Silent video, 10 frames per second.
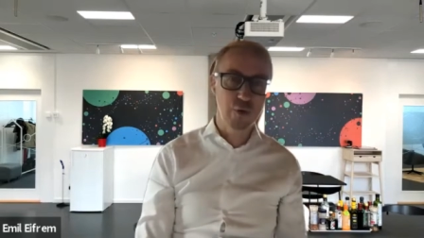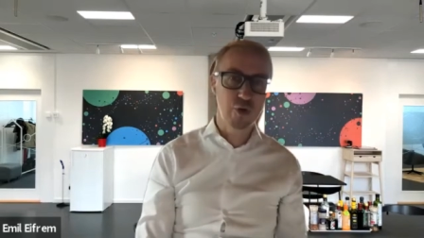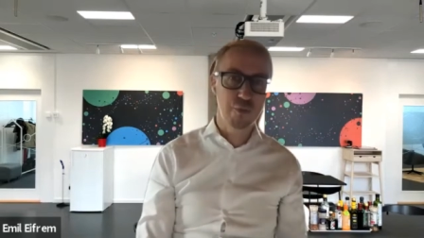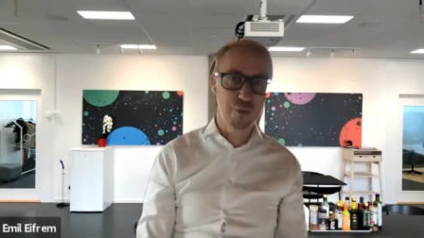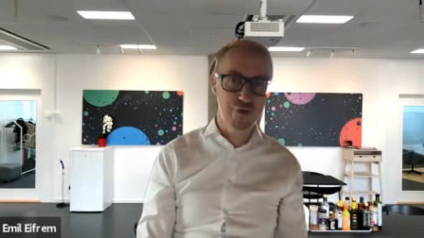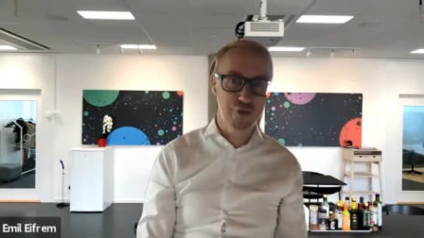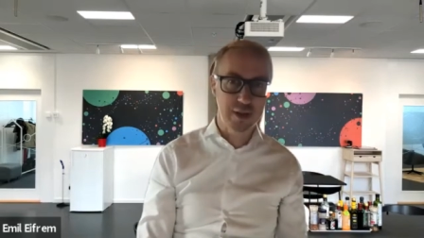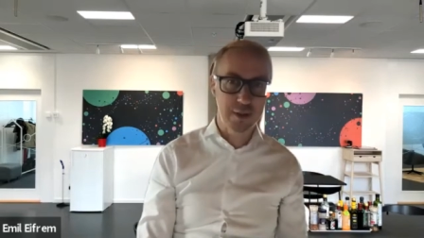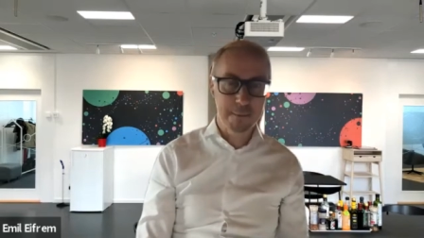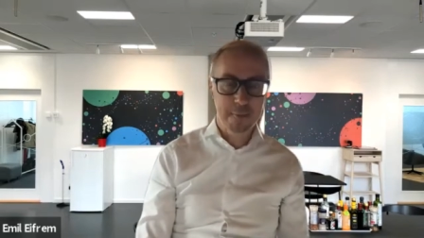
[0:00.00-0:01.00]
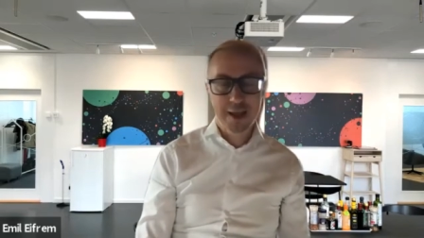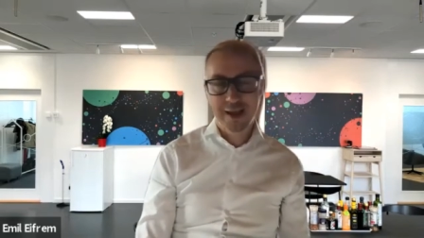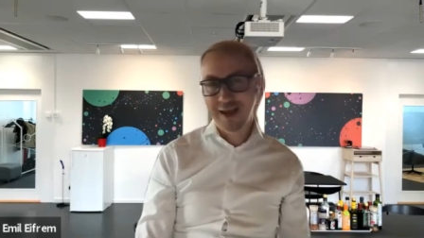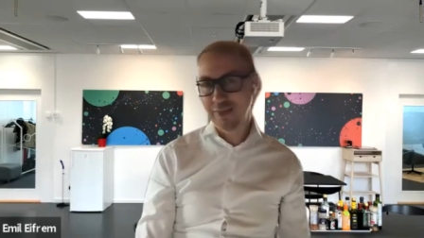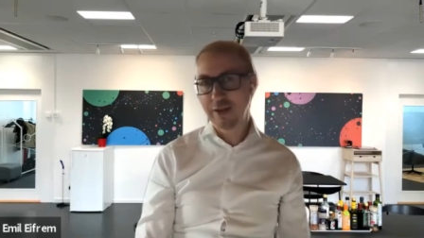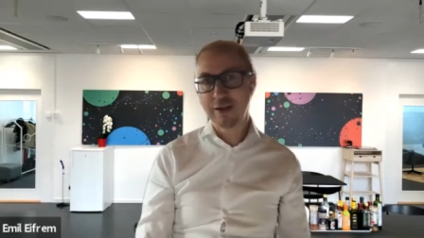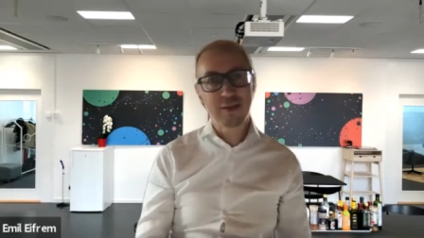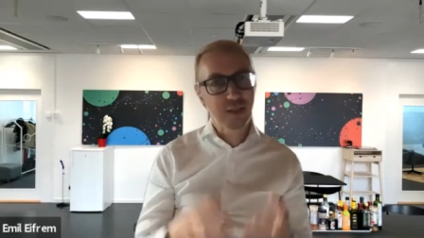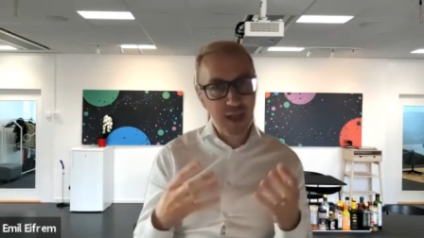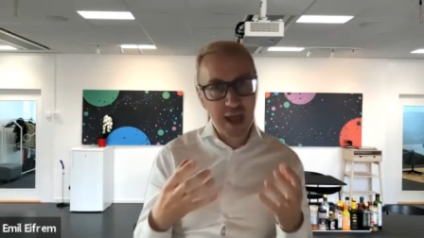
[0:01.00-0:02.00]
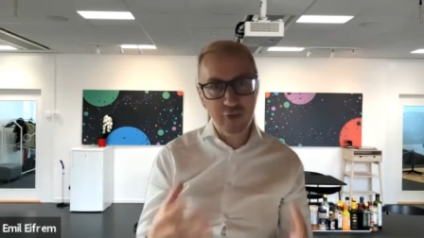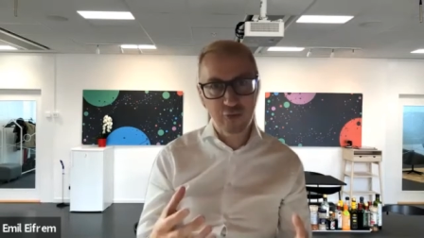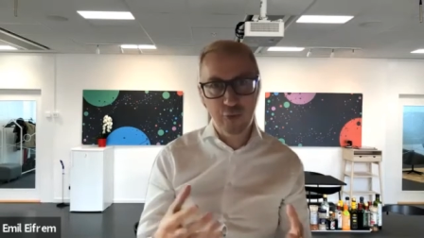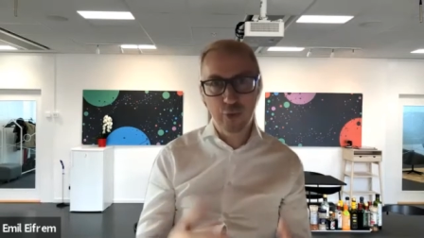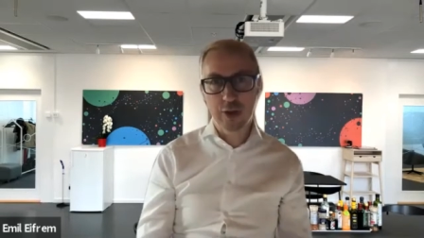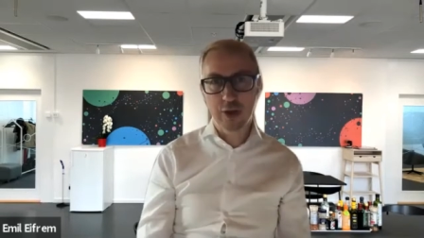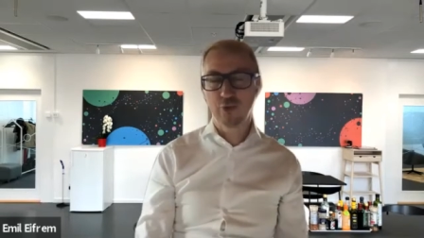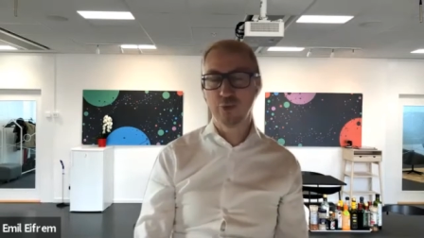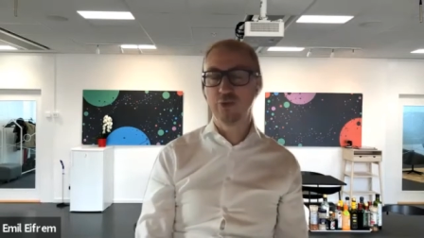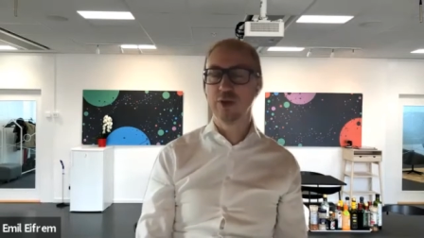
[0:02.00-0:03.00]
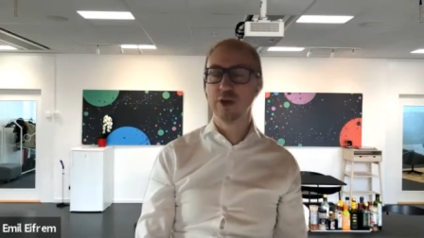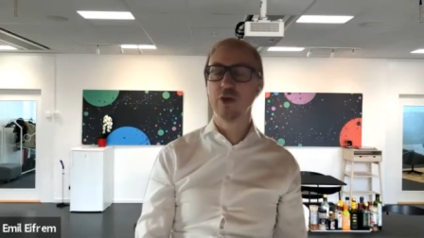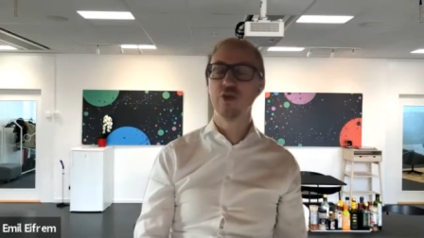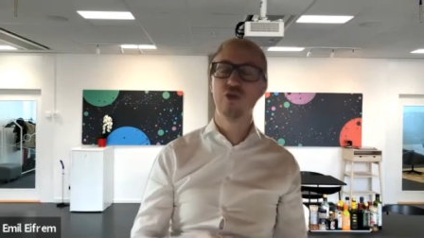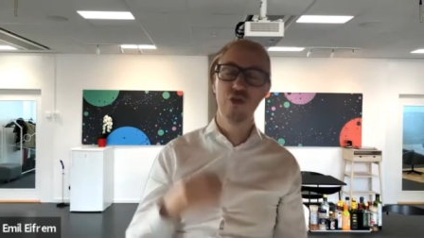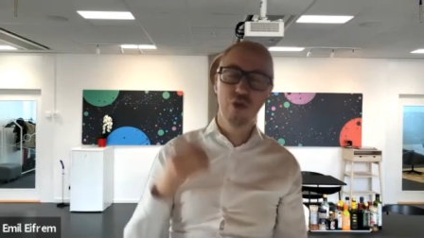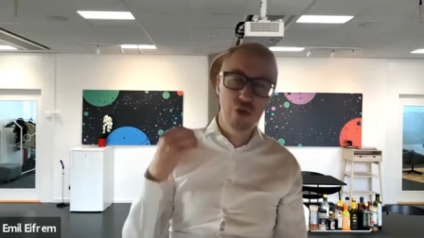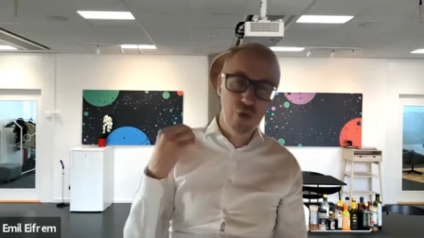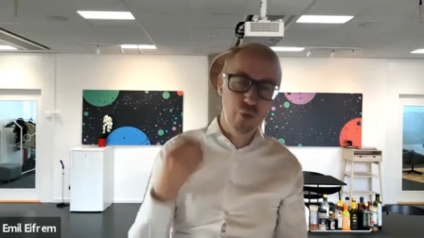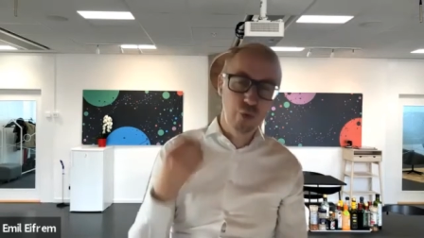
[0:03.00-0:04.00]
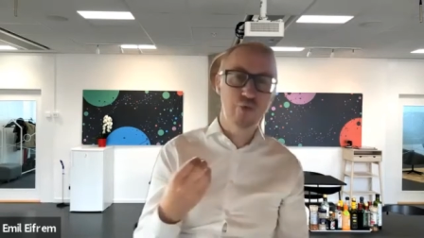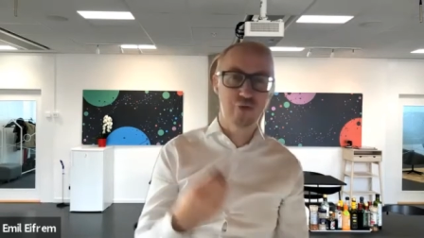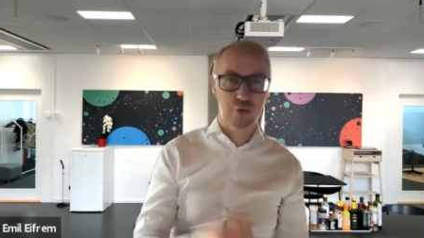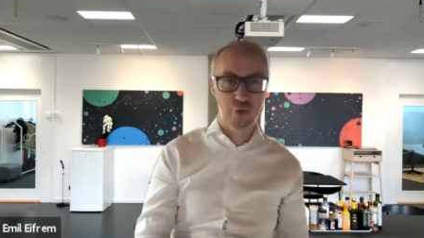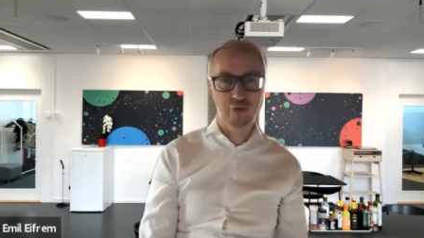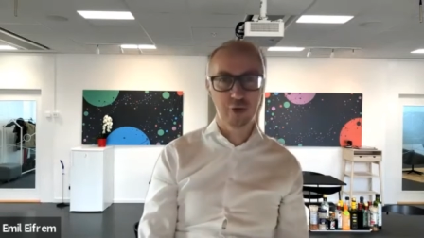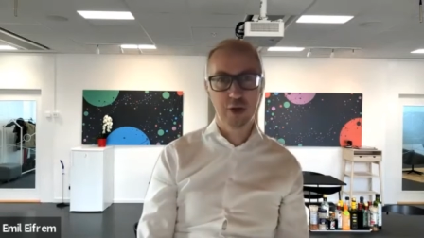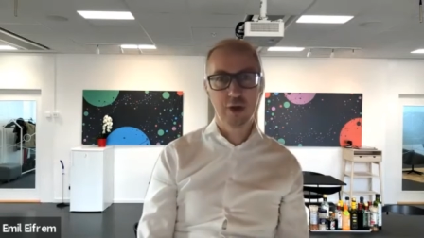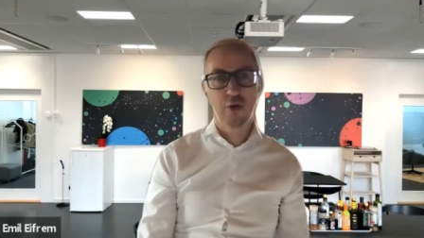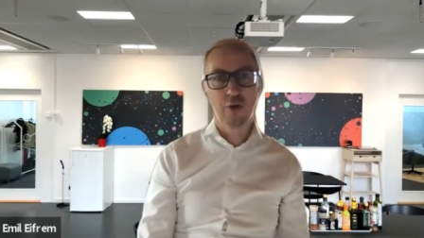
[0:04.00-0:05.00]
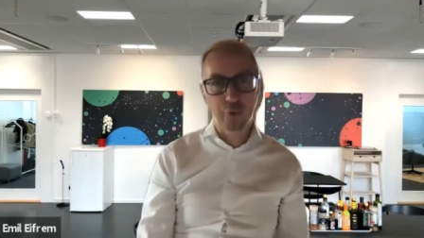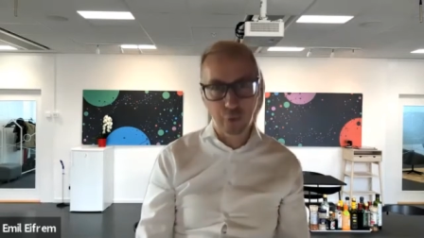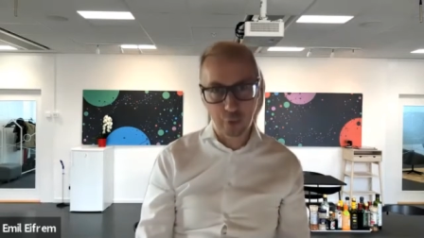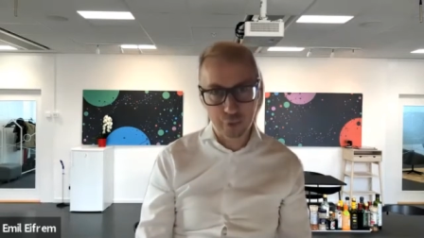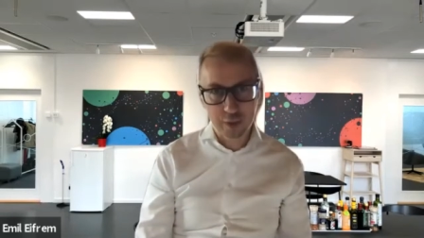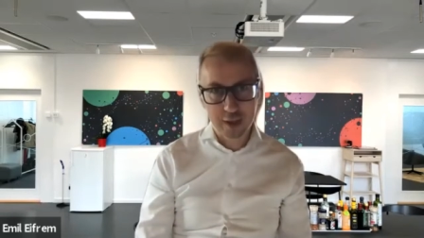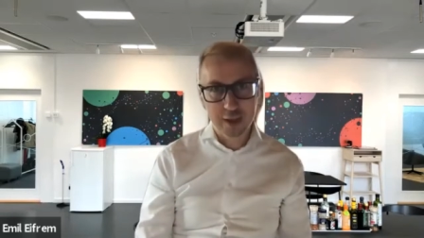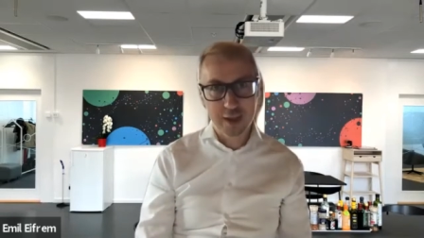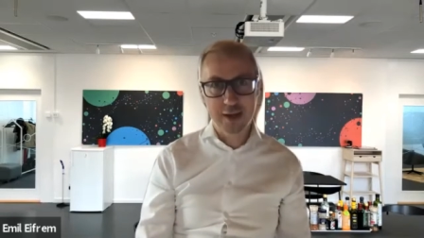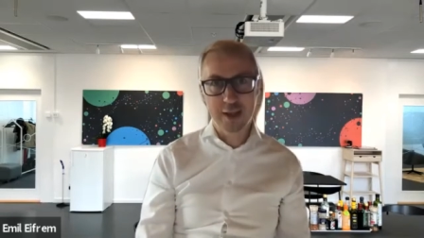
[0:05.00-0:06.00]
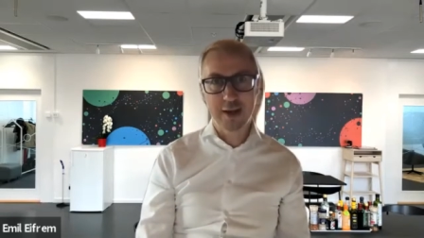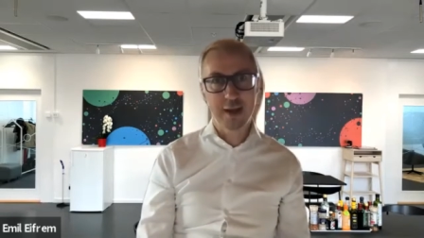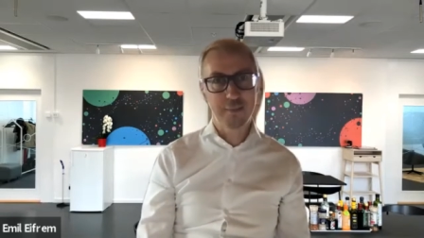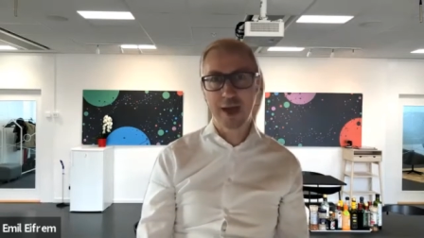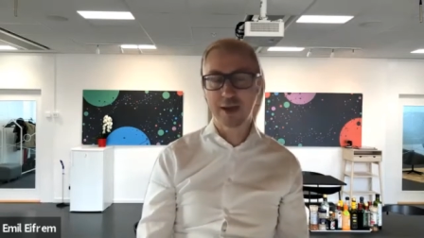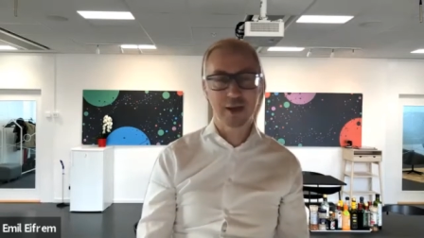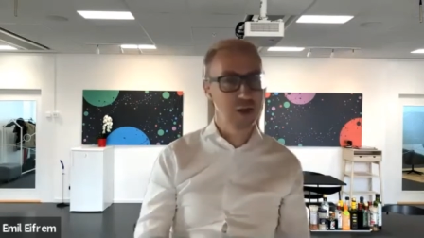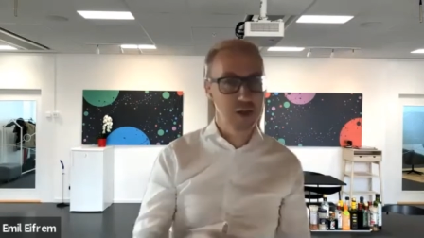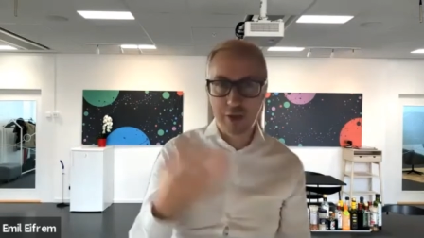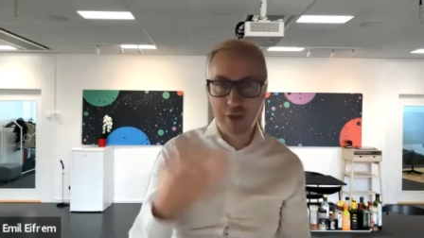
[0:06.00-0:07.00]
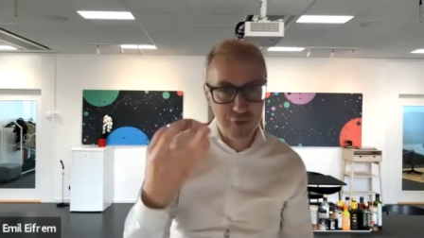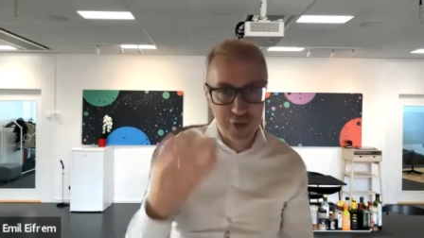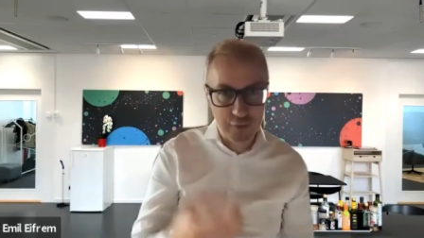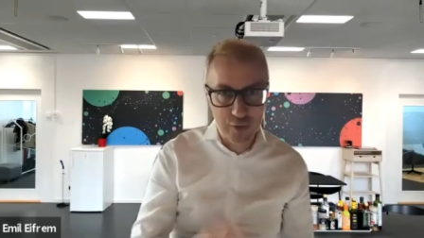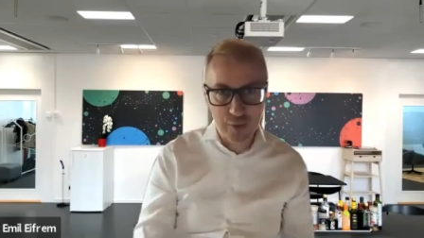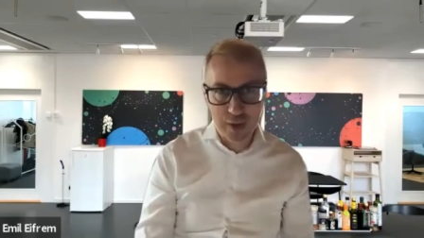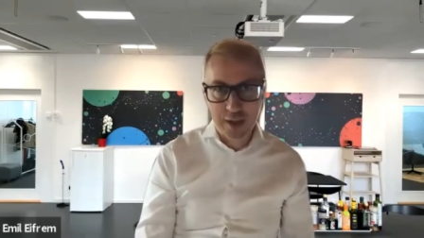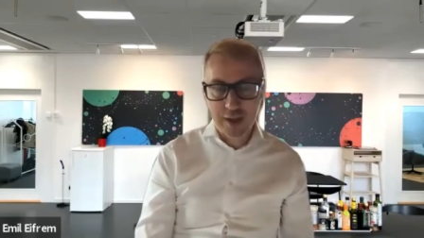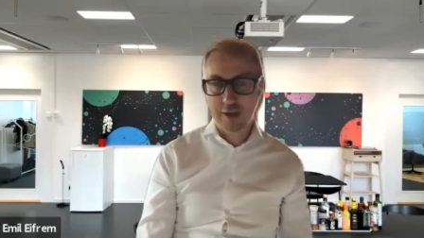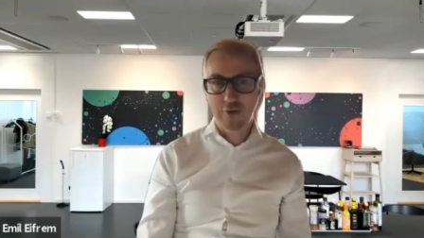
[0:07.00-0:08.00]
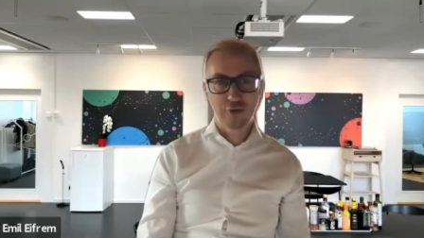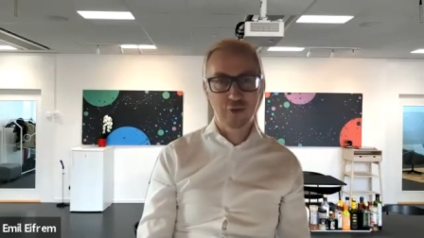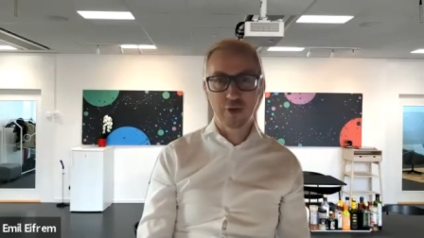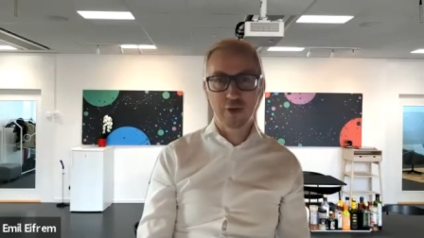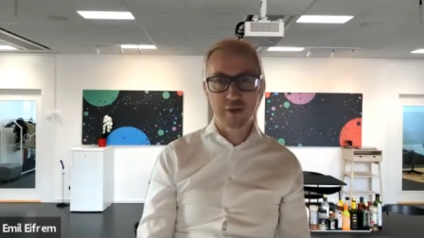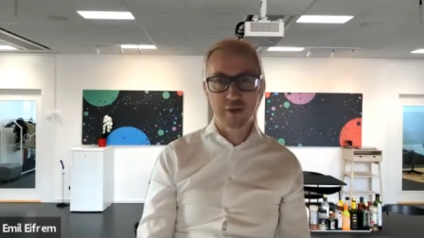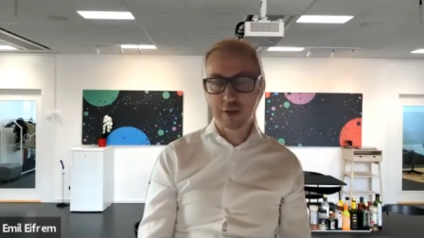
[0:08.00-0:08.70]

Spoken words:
commercially. And then in the last few years, we've seen a huge surge of growth in APAC. And I'll just give you just a